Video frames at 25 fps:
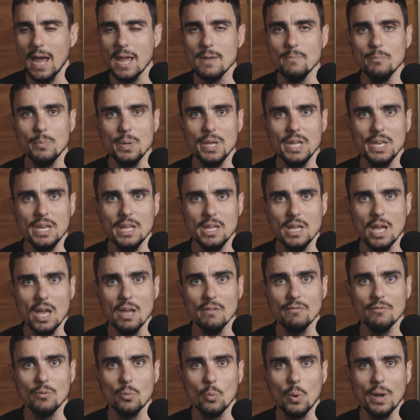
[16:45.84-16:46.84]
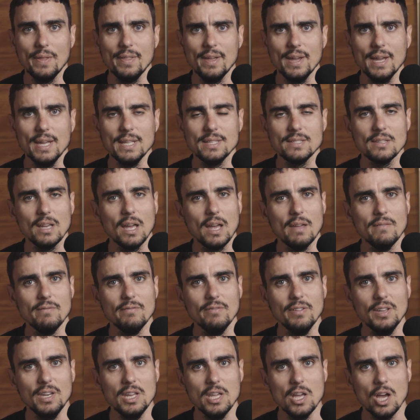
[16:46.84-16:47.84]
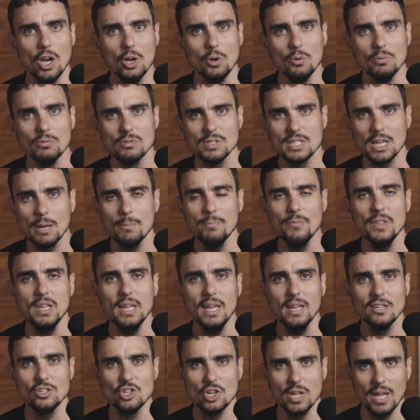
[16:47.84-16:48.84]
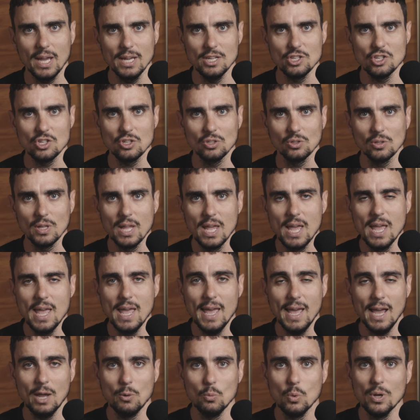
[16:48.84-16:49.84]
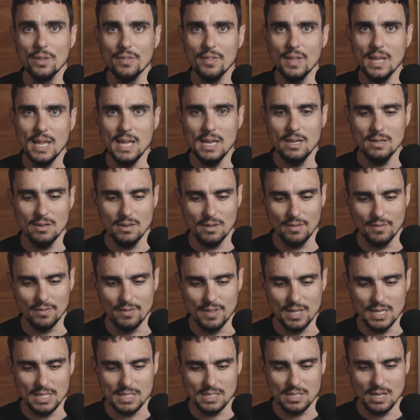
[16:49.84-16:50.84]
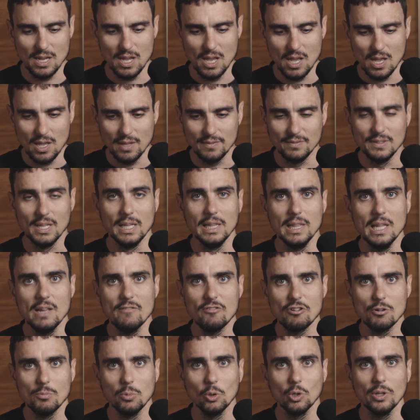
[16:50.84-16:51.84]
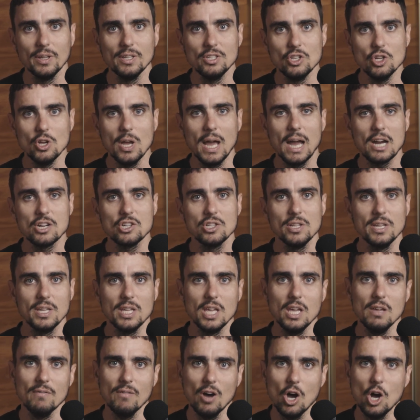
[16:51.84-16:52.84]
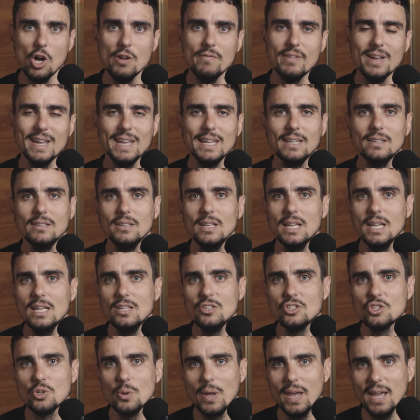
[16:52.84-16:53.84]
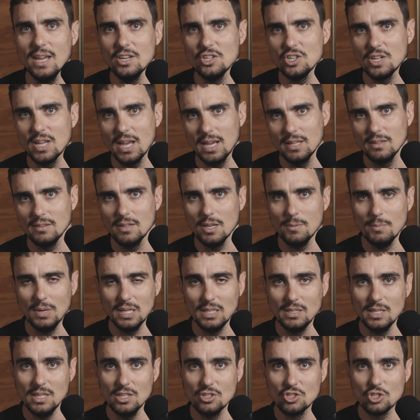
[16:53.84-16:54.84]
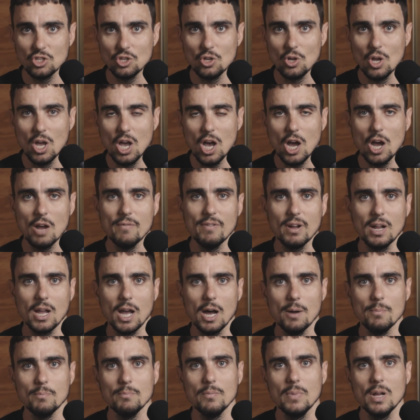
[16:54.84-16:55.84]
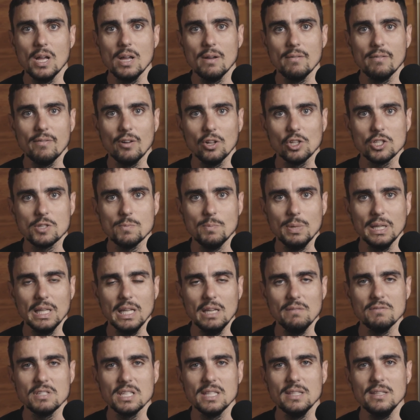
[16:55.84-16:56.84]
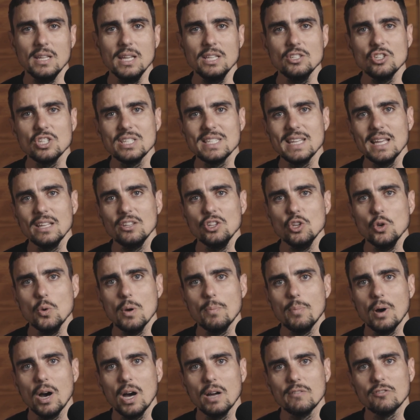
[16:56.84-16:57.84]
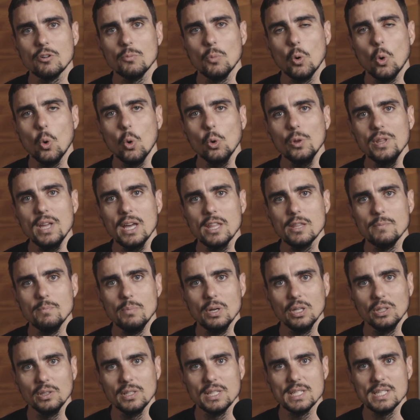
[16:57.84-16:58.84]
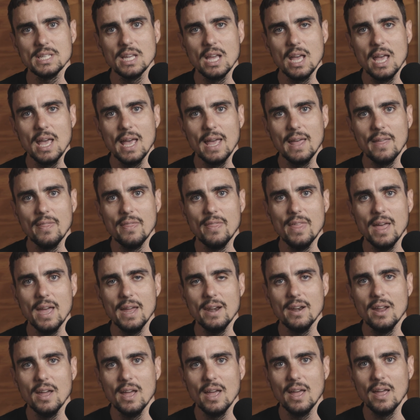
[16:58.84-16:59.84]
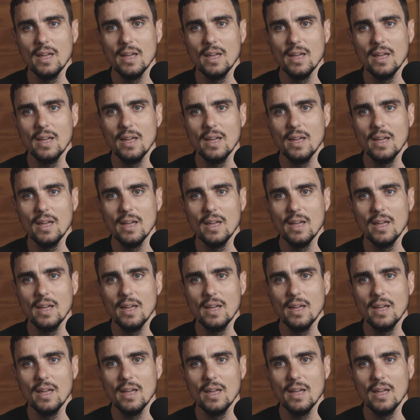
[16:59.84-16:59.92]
a PDF, whether it's a video, something educational. And within this deliverable that you actually give over, it needs to educate them. It needs to overcome false beliefs. It needs to set you apart from all the other builders that